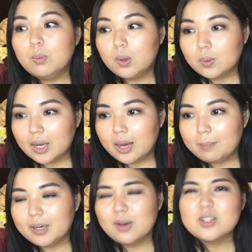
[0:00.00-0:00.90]
woke
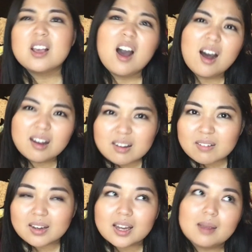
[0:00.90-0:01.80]
up and I was
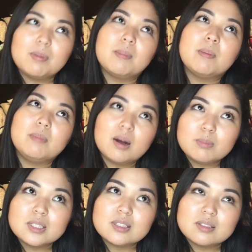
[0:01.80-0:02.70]
hungry, but my
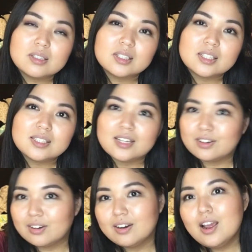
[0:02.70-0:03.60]
mom was still cooking
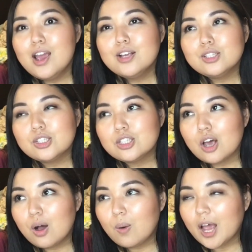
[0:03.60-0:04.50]
dinner.
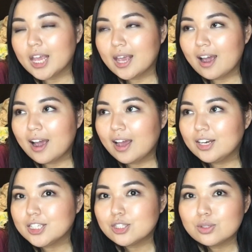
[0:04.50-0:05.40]
So I
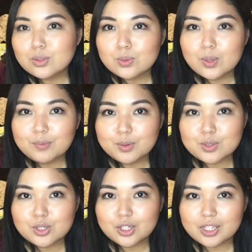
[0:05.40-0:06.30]
had two of
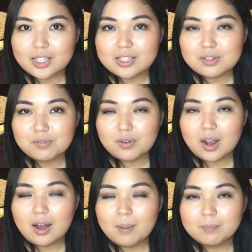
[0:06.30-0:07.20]
those cookies
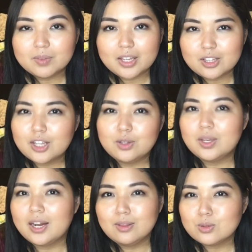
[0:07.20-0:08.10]
from like that you
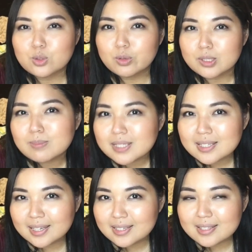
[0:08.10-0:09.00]
get in those Christmas
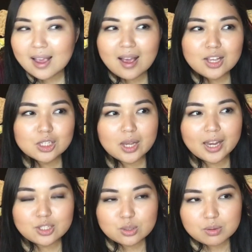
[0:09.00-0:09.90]
tins. So I
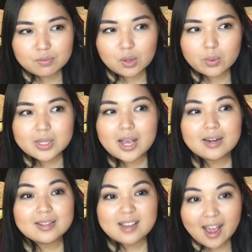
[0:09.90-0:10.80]
had two of those
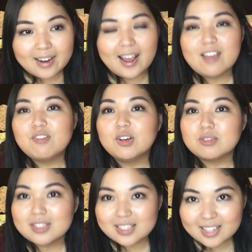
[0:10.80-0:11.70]
and again, I
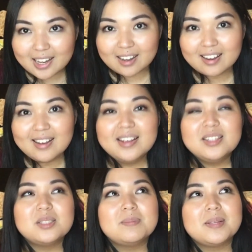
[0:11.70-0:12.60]
felt sick.
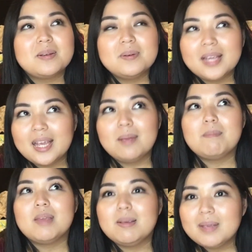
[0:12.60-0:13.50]
So I'm like, okay,
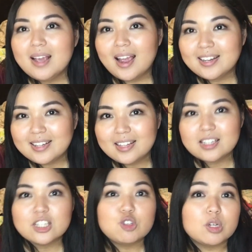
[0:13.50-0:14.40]
maybe I
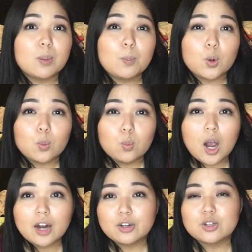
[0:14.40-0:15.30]
need to drink more
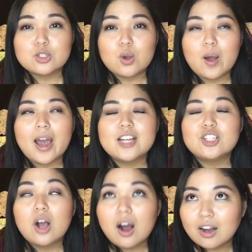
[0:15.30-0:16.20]
water. So I
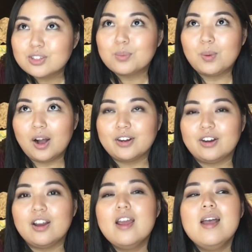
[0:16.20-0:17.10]
chugged
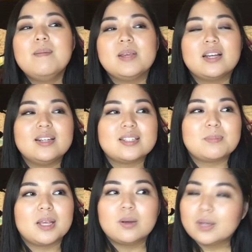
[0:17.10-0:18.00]
water because
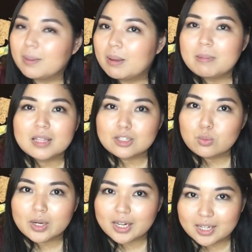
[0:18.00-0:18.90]
I'm like, okay, maybe that's
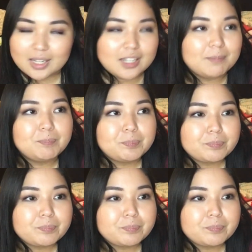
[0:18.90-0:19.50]
what I needed.